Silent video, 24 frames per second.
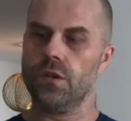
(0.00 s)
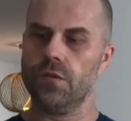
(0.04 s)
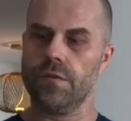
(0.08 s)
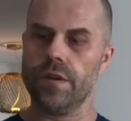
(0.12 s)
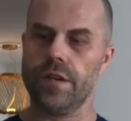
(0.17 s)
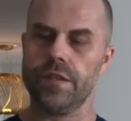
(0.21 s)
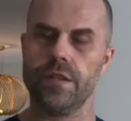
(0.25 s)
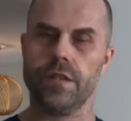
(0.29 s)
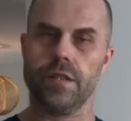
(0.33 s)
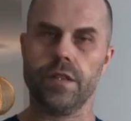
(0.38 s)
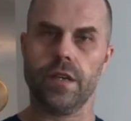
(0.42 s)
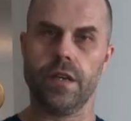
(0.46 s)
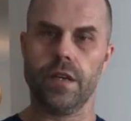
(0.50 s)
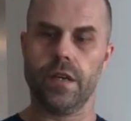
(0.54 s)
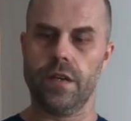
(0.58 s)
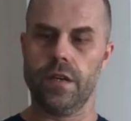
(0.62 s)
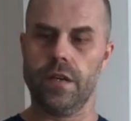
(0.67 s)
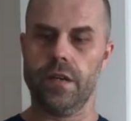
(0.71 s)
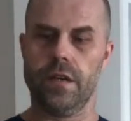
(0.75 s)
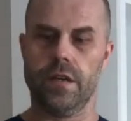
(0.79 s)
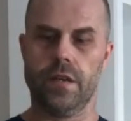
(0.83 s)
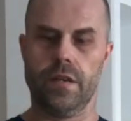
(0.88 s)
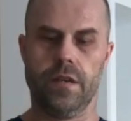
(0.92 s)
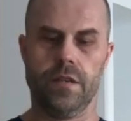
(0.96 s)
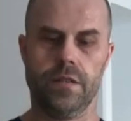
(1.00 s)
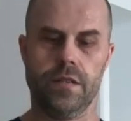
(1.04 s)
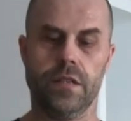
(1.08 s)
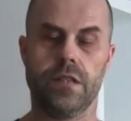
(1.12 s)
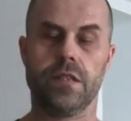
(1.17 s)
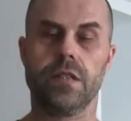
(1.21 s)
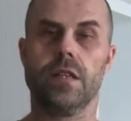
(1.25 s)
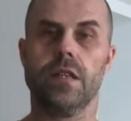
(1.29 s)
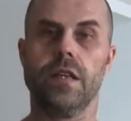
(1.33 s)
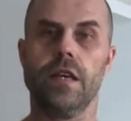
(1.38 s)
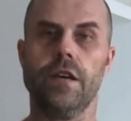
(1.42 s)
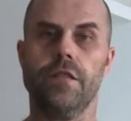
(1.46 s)
already the
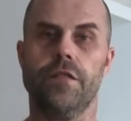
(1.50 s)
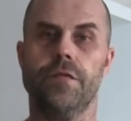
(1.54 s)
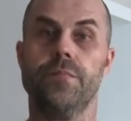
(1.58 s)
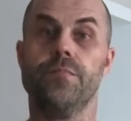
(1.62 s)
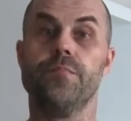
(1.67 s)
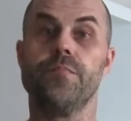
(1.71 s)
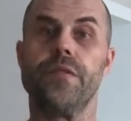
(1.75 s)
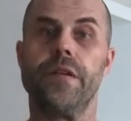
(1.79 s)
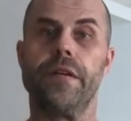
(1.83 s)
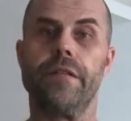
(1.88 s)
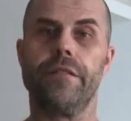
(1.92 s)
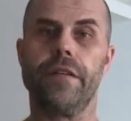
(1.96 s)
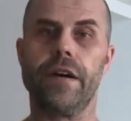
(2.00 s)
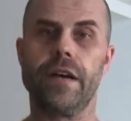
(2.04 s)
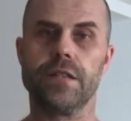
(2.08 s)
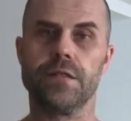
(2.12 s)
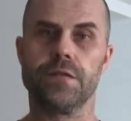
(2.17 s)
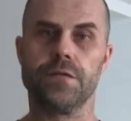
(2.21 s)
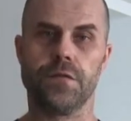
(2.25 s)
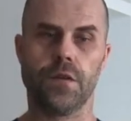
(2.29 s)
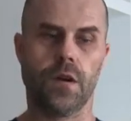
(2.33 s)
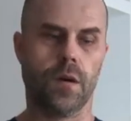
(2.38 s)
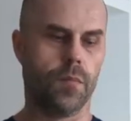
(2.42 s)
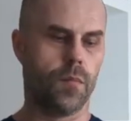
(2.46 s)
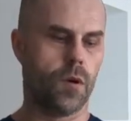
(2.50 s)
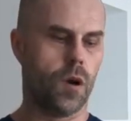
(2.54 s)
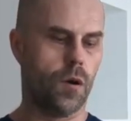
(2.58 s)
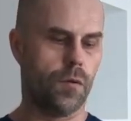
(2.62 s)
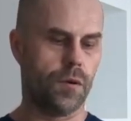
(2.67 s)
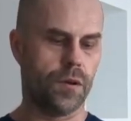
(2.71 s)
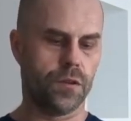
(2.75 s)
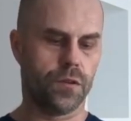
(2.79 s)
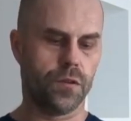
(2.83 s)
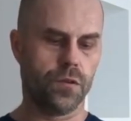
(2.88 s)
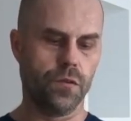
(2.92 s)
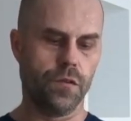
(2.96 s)
sleeve prevents from
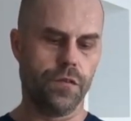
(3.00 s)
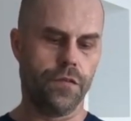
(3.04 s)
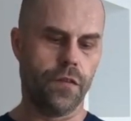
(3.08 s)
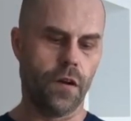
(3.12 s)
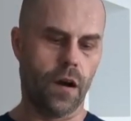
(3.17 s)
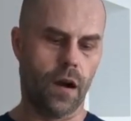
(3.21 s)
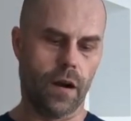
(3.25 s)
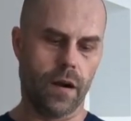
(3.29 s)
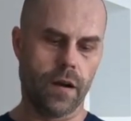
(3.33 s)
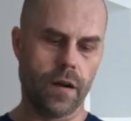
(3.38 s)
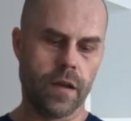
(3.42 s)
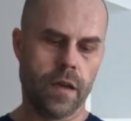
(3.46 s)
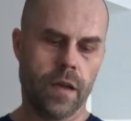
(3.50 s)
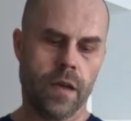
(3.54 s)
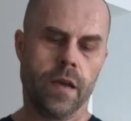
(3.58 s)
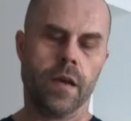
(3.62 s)
going too far,